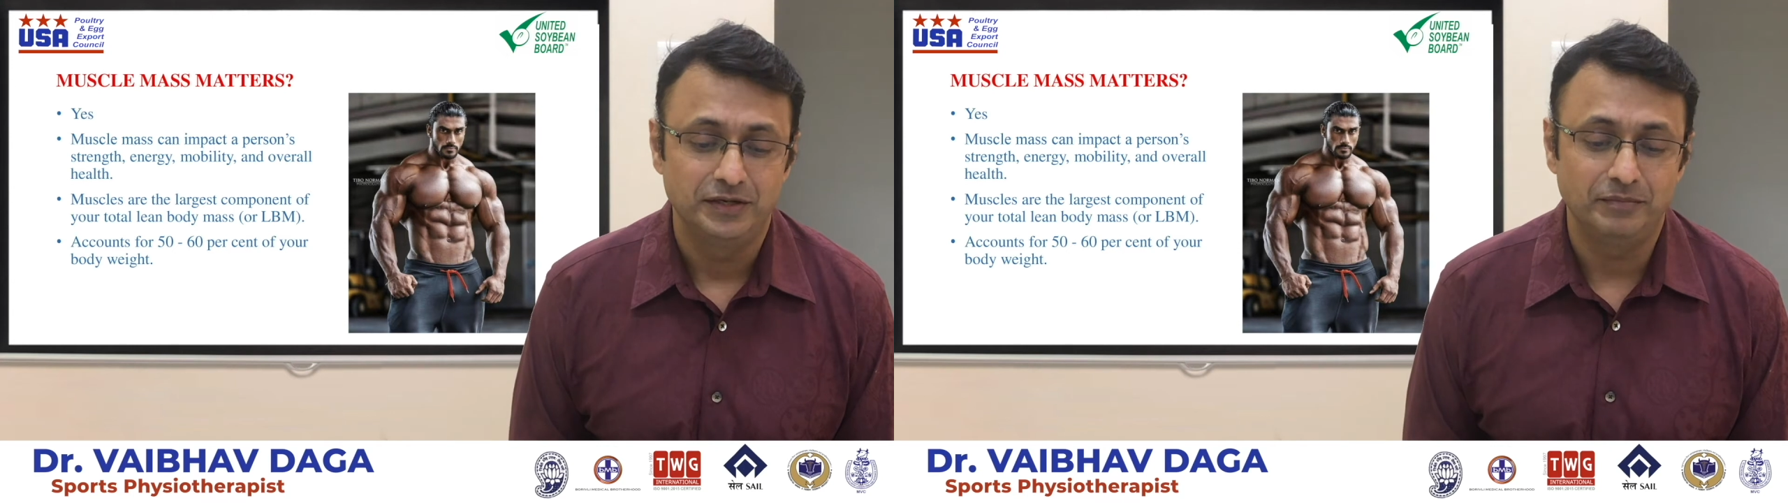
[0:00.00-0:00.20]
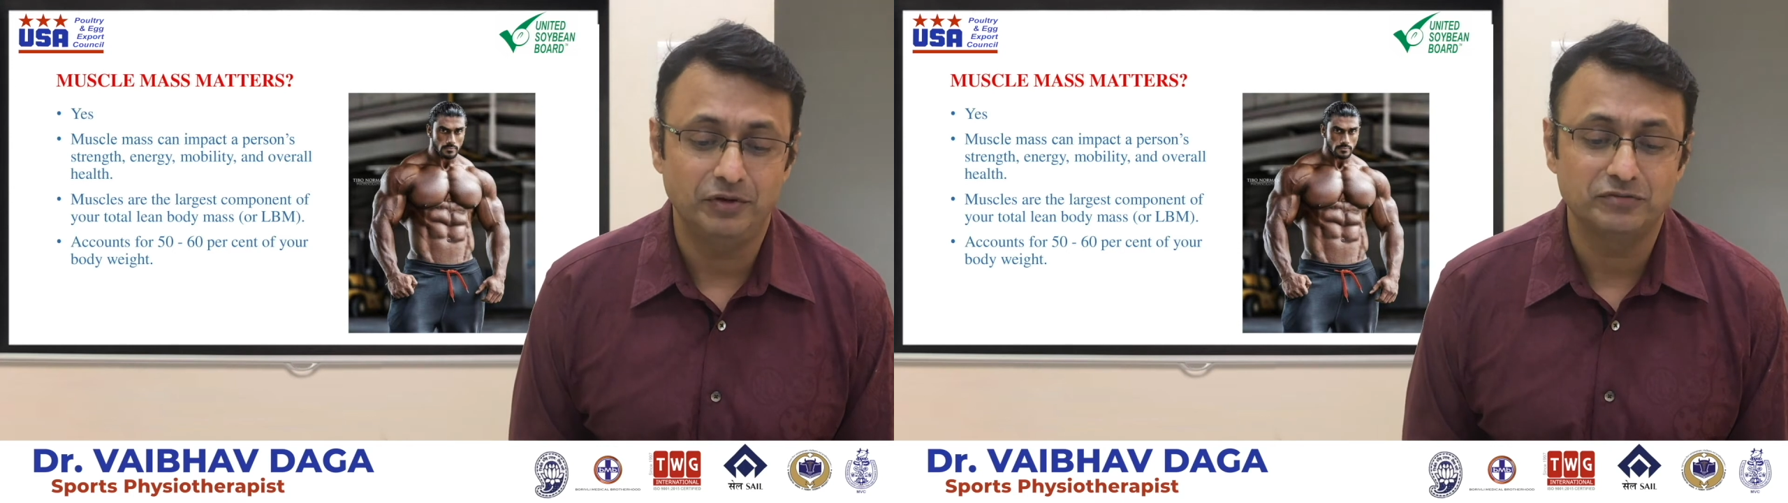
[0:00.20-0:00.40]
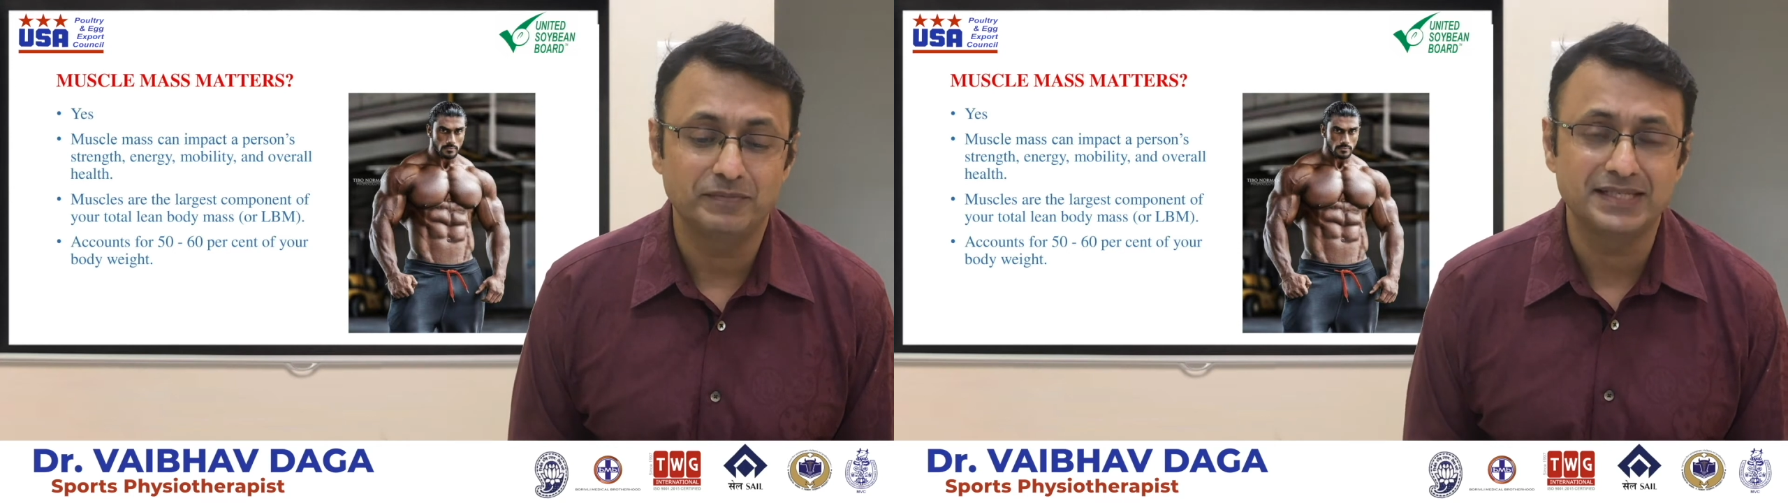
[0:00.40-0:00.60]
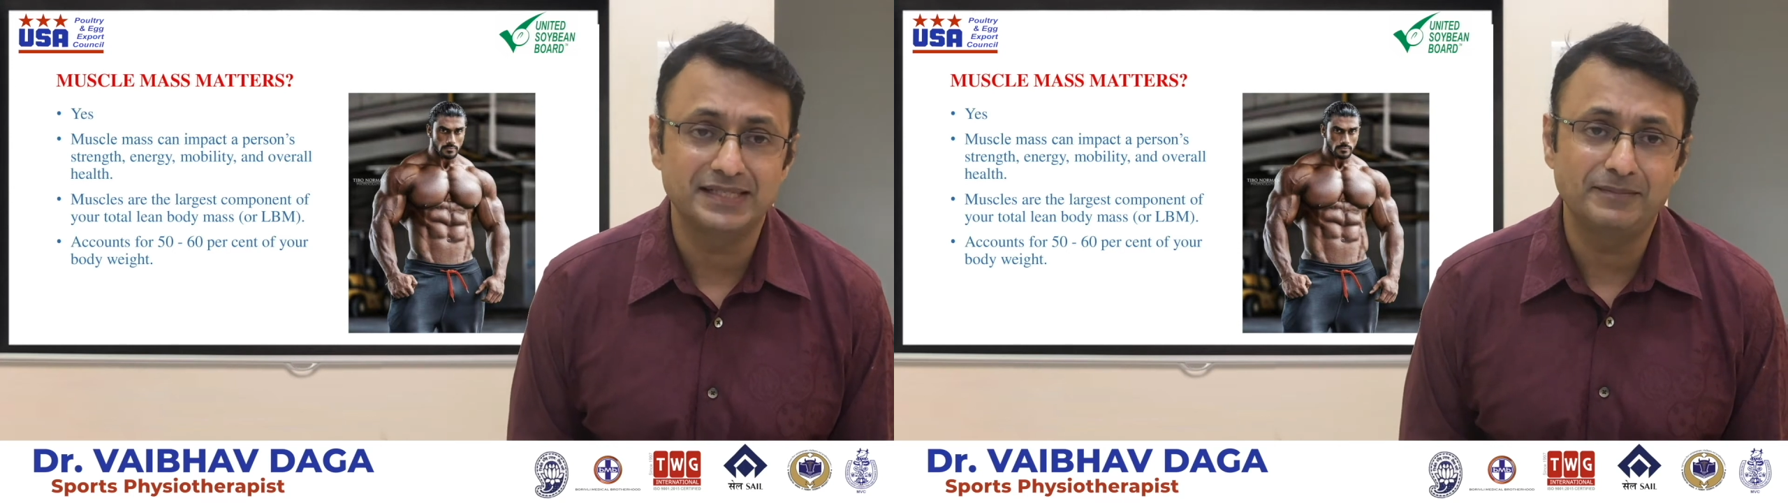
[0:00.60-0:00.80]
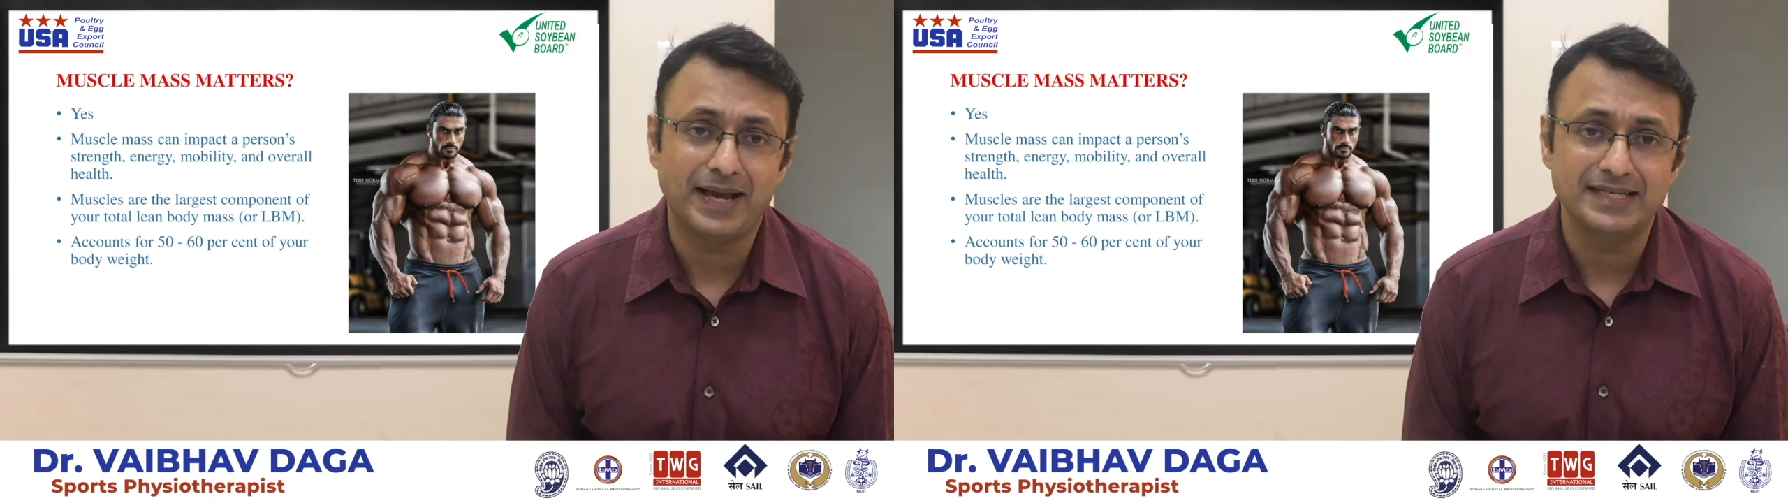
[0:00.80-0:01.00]
because muscle
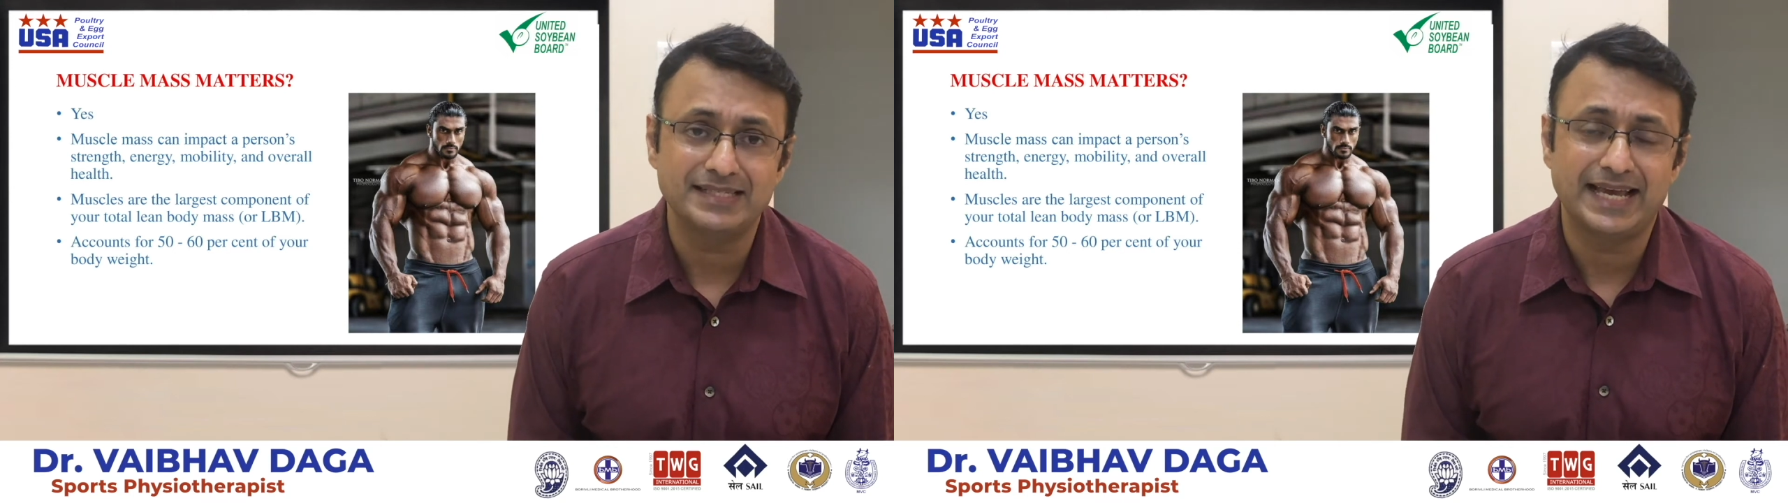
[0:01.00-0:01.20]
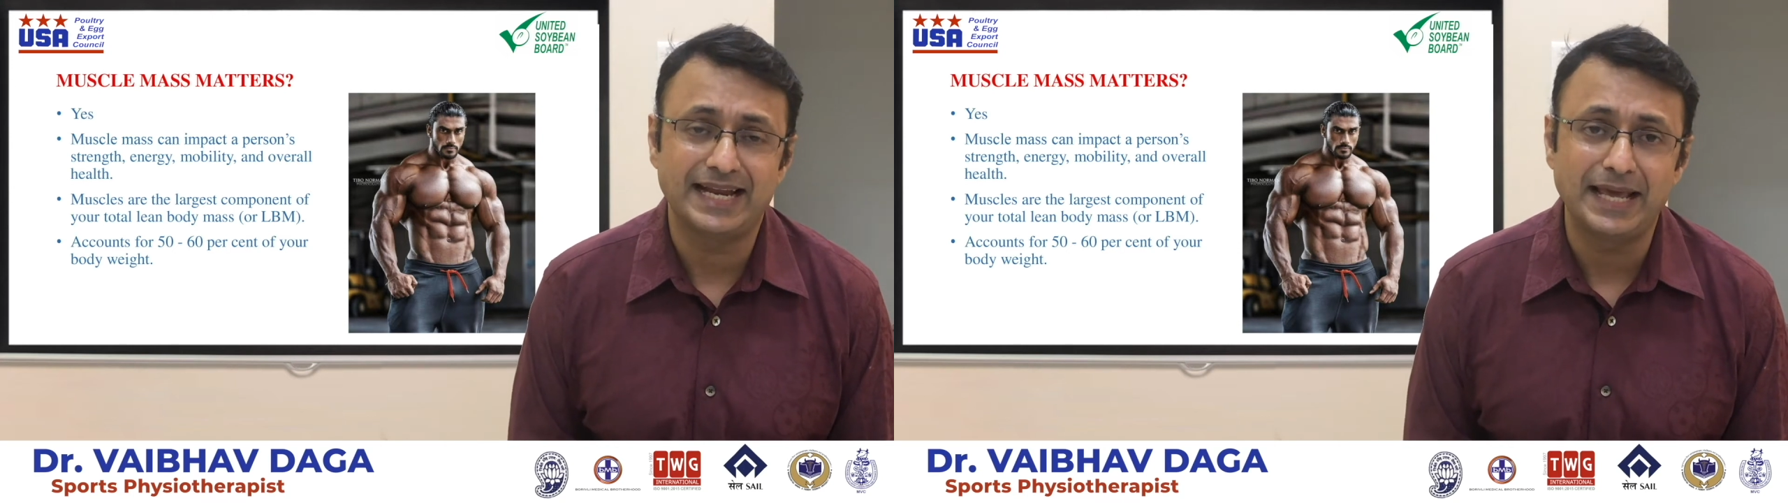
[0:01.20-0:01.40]
mass can